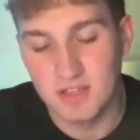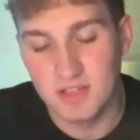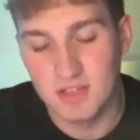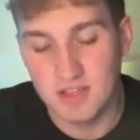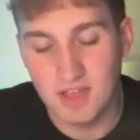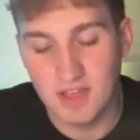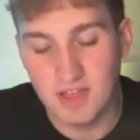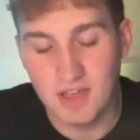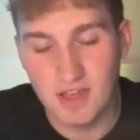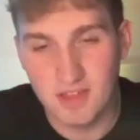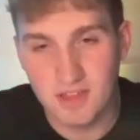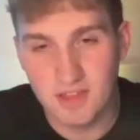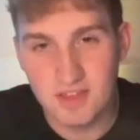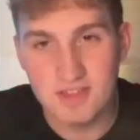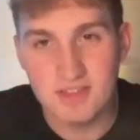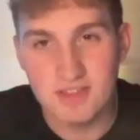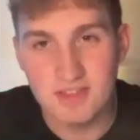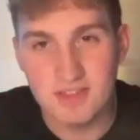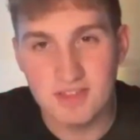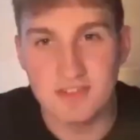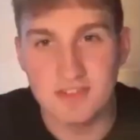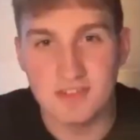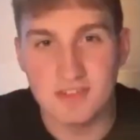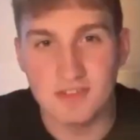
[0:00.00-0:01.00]
Yeah,
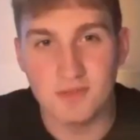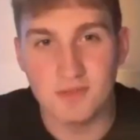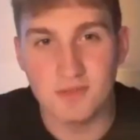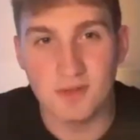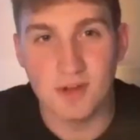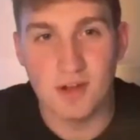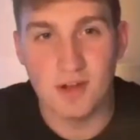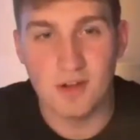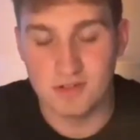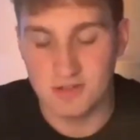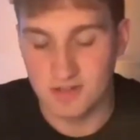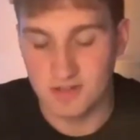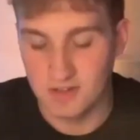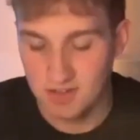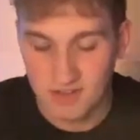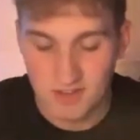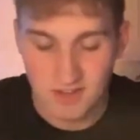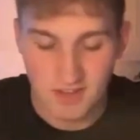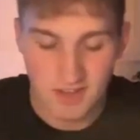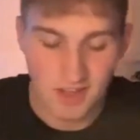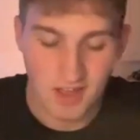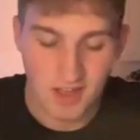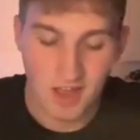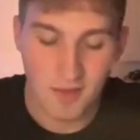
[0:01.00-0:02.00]
this is
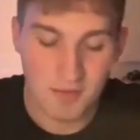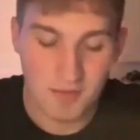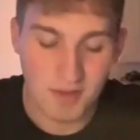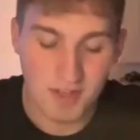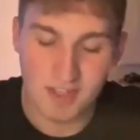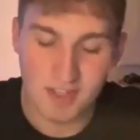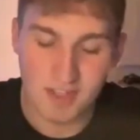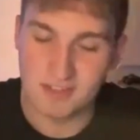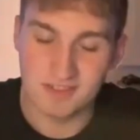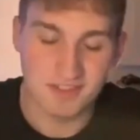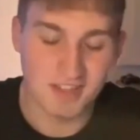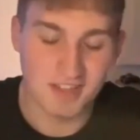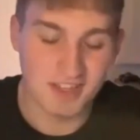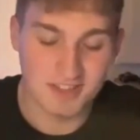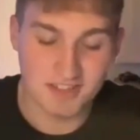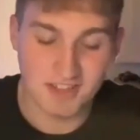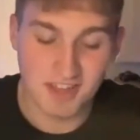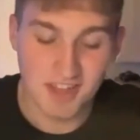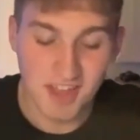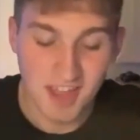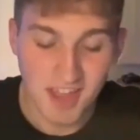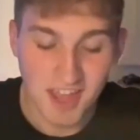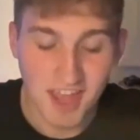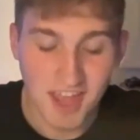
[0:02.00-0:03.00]
I mean,
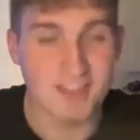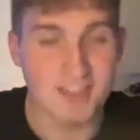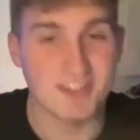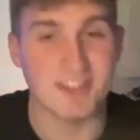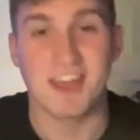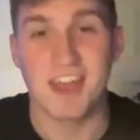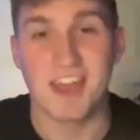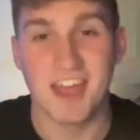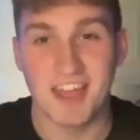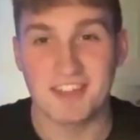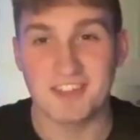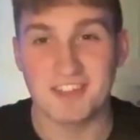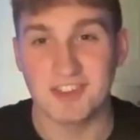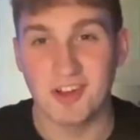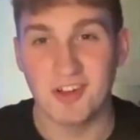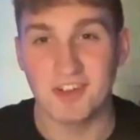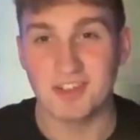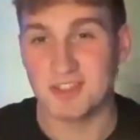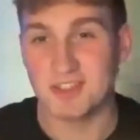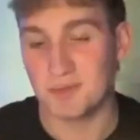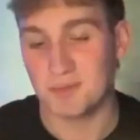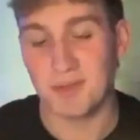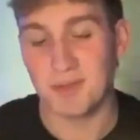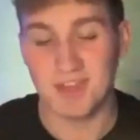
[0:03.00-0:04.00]
it's
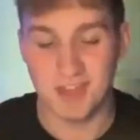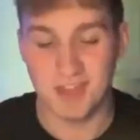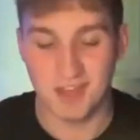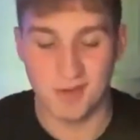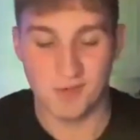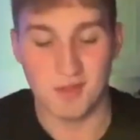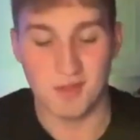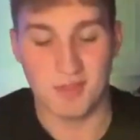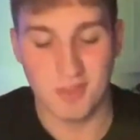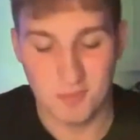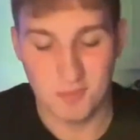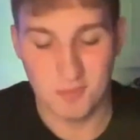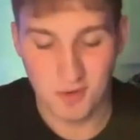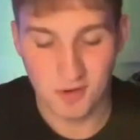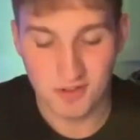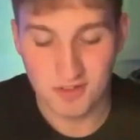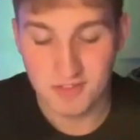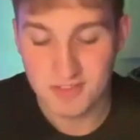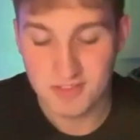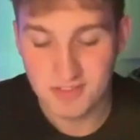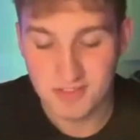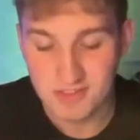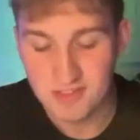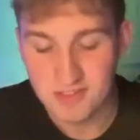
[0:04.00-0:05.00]
nice to be here with you
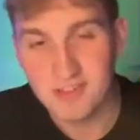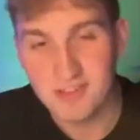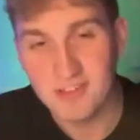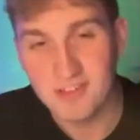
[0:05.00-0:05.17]
boys.